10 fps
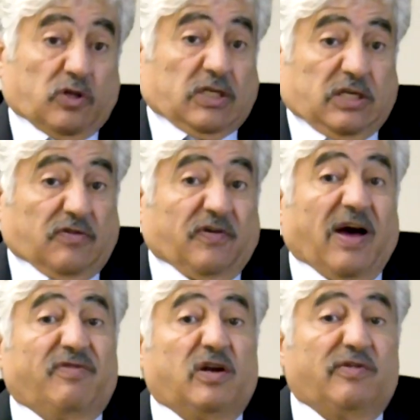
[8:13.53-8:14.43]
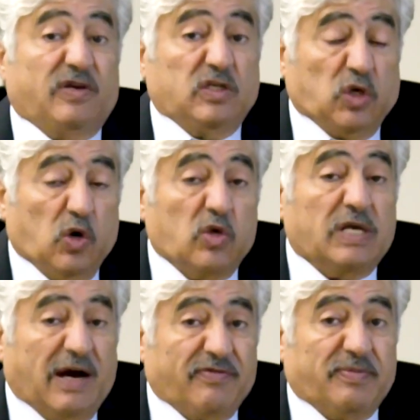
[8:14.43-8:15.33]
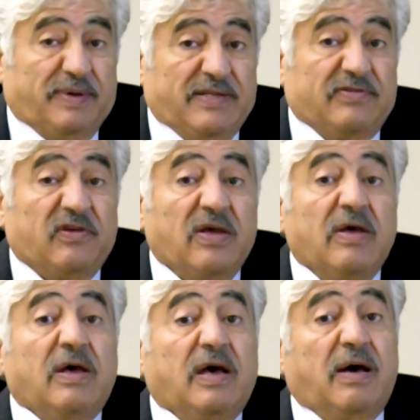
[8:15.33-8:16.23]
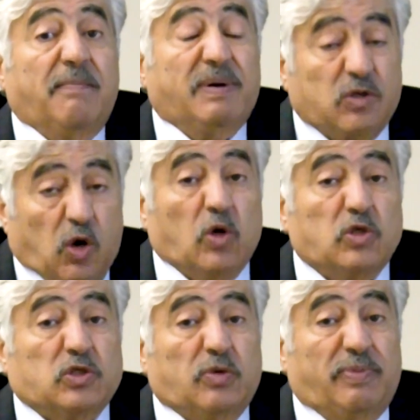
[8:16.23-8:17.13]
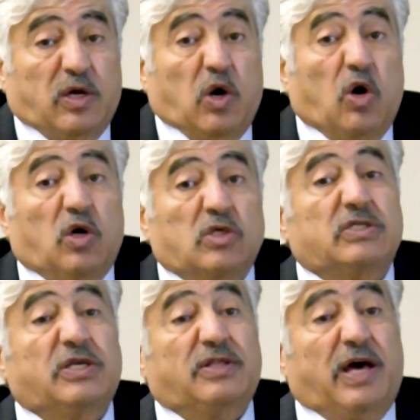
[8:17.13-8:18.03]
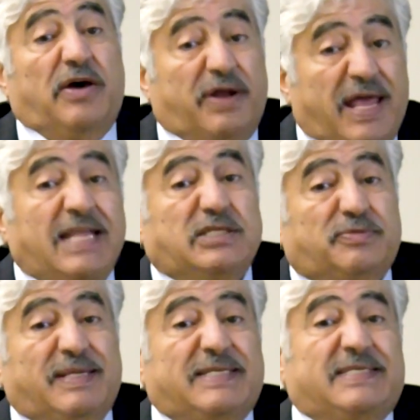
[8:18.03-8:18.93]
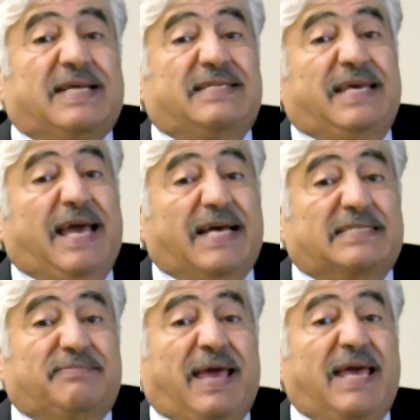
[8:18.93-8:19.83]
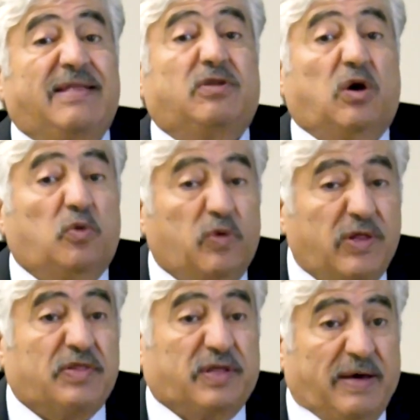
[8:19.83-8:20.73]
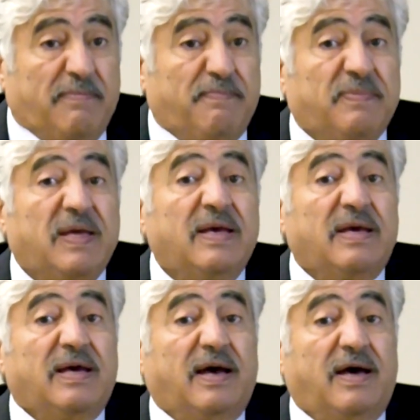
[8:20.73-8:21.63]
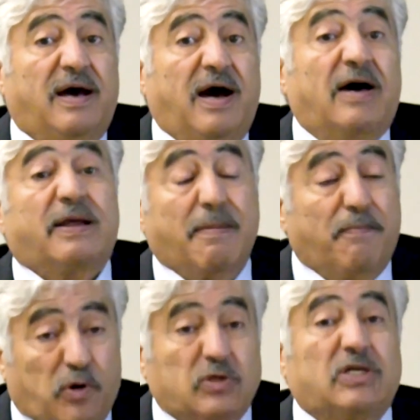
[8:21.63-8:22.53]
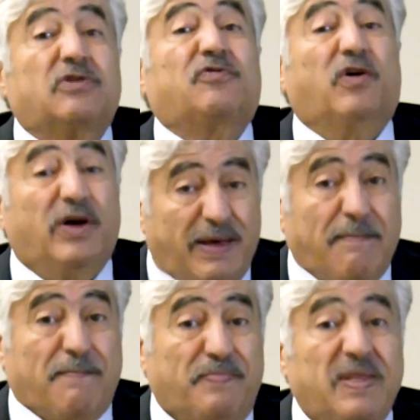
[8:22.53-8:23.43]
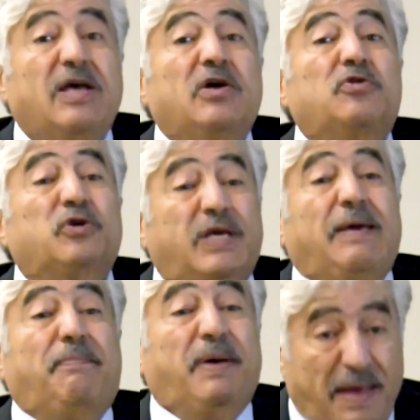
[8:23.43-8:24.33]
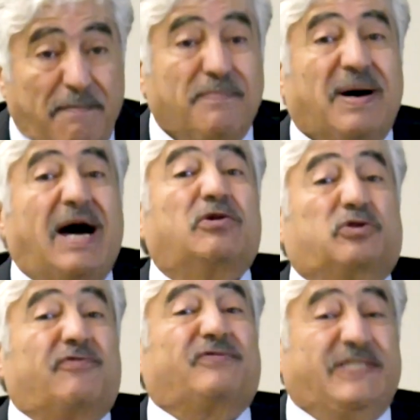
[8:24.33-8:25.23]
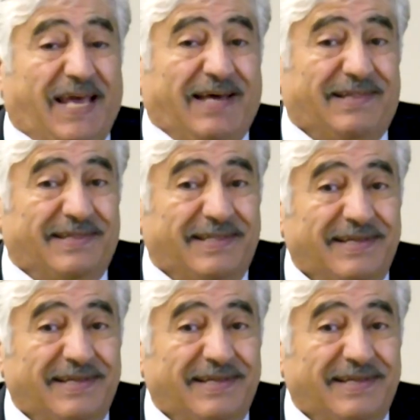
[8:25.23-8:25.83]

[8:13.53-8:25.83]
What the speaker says: the survival of his own government, but also because the arrangements that he has made with them are important for him, to keep him out of jail